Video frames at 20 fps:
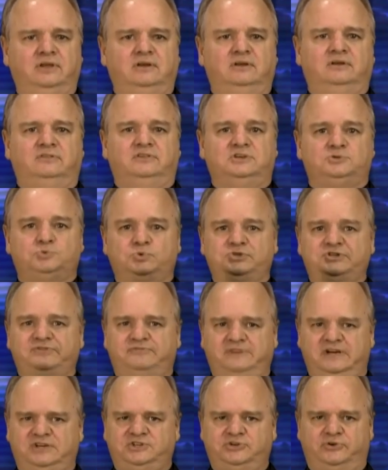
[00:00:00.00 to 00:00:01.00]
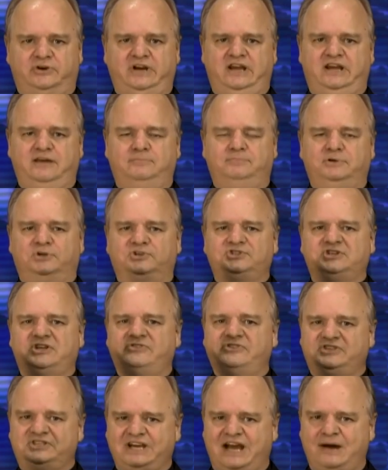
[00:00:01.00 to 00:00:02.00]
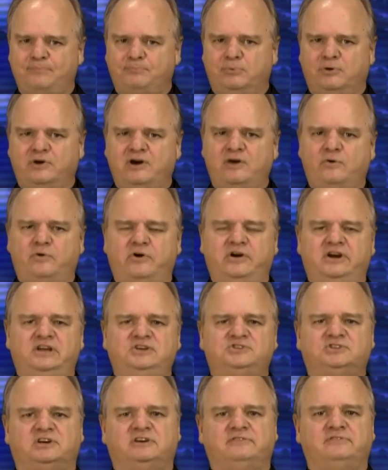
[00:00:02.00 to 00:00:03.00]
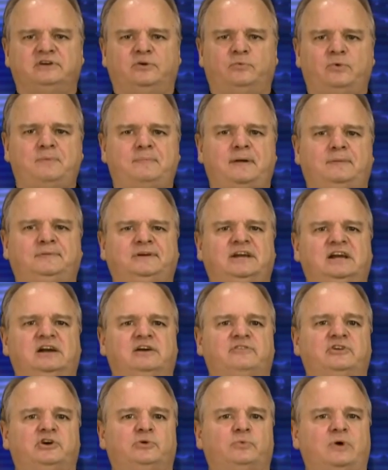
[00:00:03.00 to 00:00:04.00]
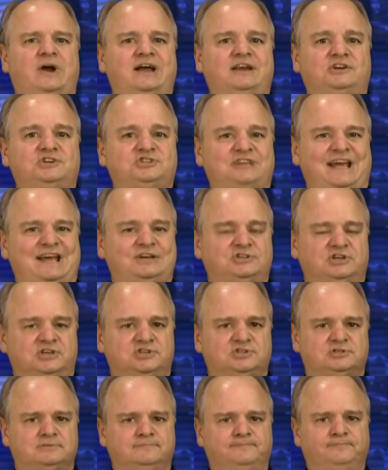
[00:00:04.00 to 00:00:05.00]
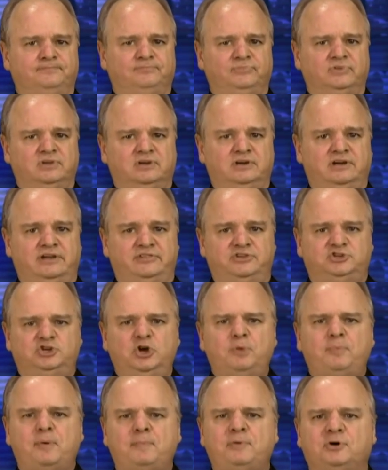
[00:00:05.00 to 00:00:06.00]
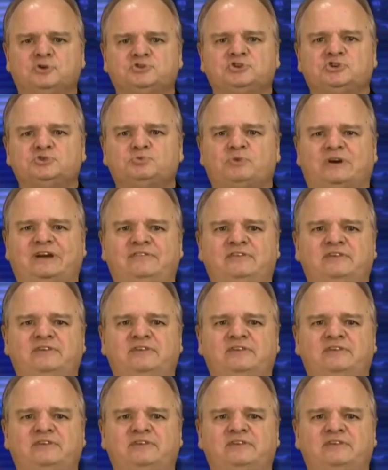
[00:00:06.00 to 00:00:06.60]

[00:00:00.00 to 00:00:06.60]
This was a victory and builds on the top priorities of Republican Governor Ron DeSantis. And the two proposals were given